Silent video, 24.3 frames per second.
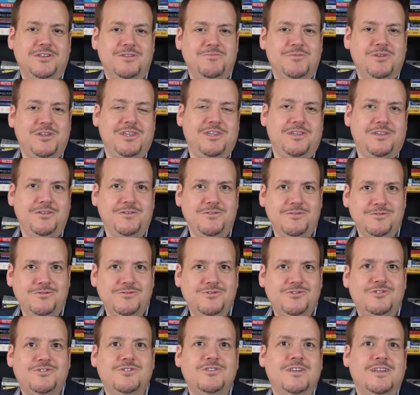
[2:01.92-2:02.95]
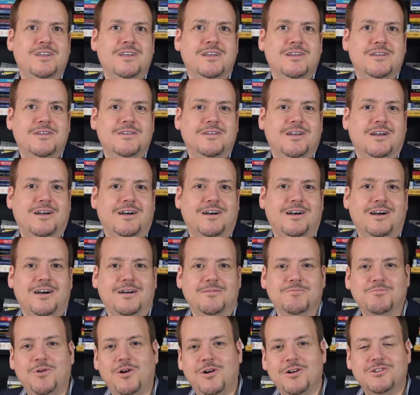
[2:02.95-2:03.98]
to be huge,
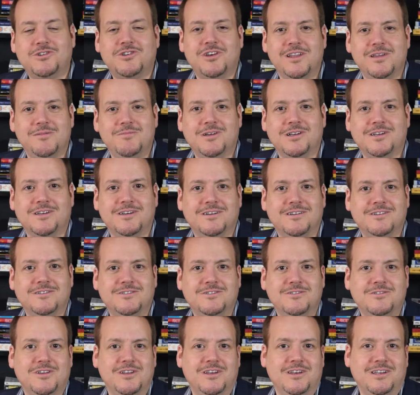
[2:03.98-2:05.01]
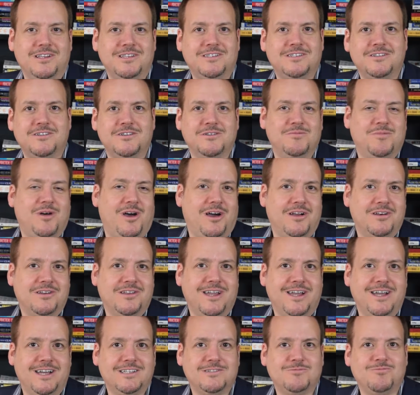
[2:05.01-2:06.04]
partially because you can listen to a
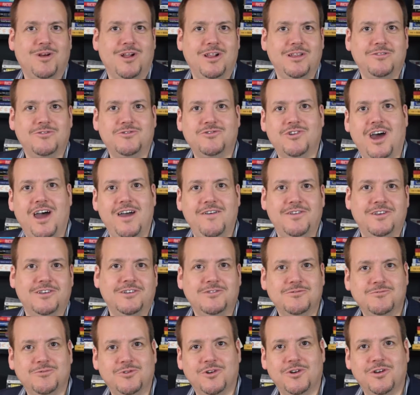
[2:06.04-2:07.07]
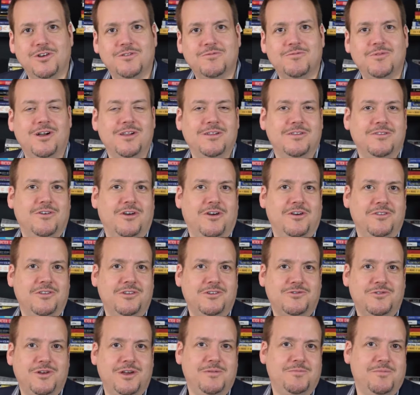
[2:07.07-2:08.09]
podcast while you're driving to work, while you're on
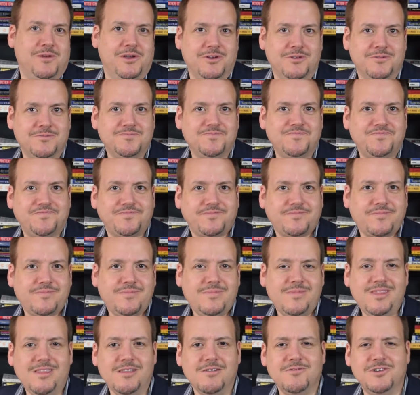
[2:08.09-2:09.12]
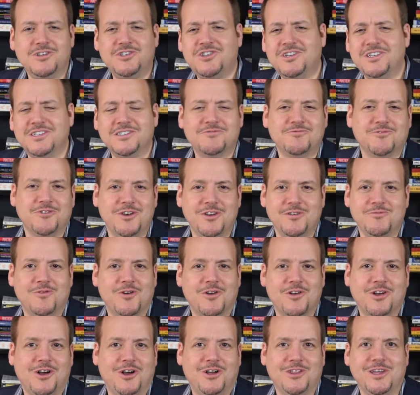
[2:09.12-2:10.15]
the treadmill, which doesn't really
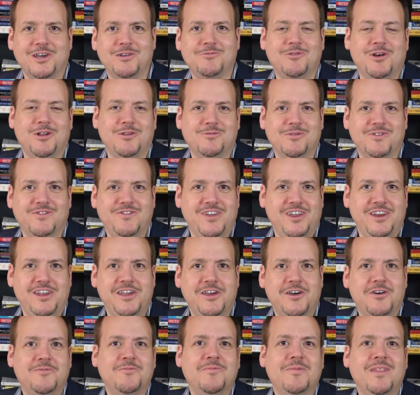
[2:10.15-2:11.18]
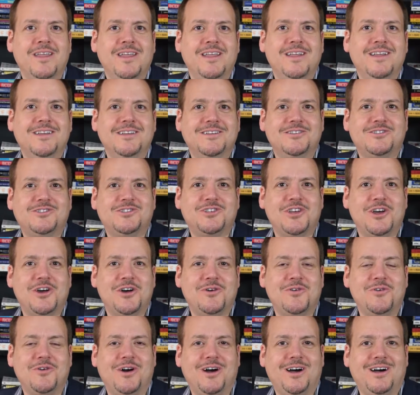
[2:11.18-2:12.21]
work all that well with video.
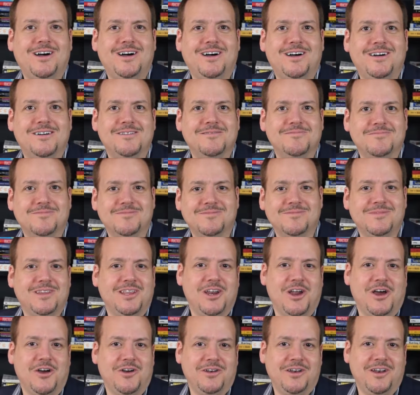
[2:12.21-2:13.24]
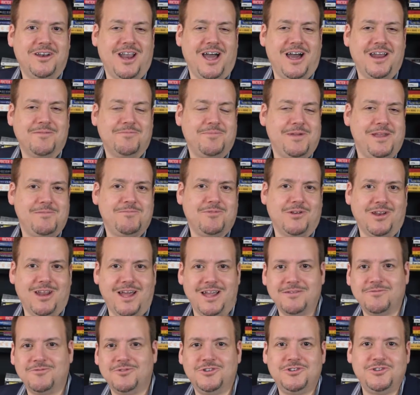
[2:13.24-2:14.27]
So, you know, and a lot of people,
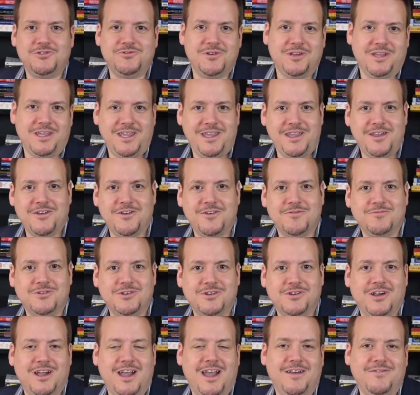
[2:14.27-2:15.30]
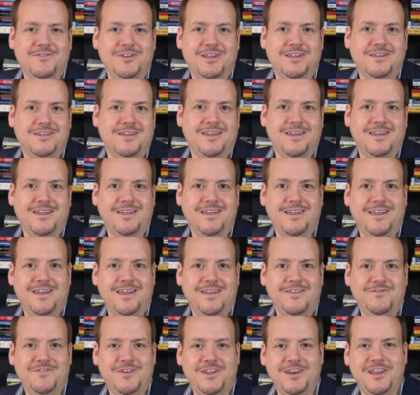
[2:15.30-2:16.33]
like we're doing here, we're having
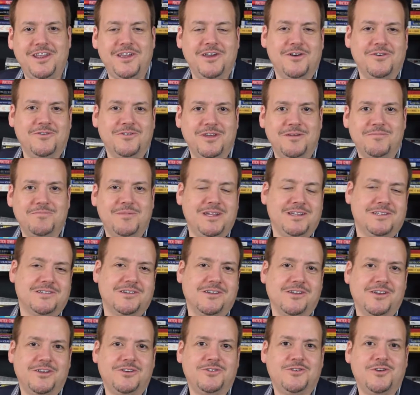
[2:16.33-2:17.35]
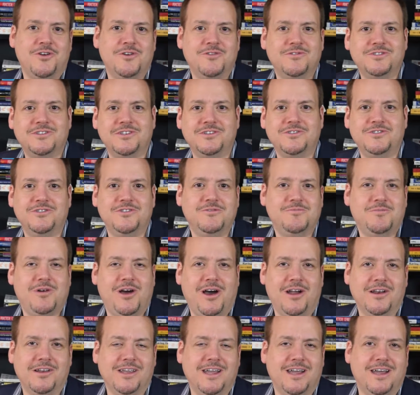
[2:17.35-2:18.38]
a video that basically turns into a
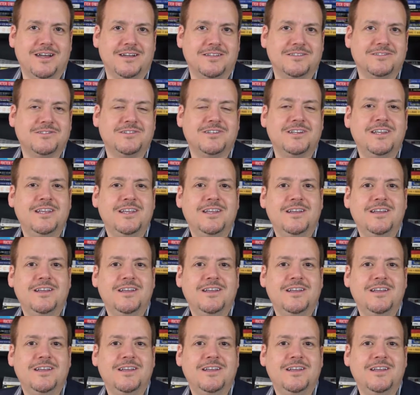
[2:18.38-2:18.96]
podcast.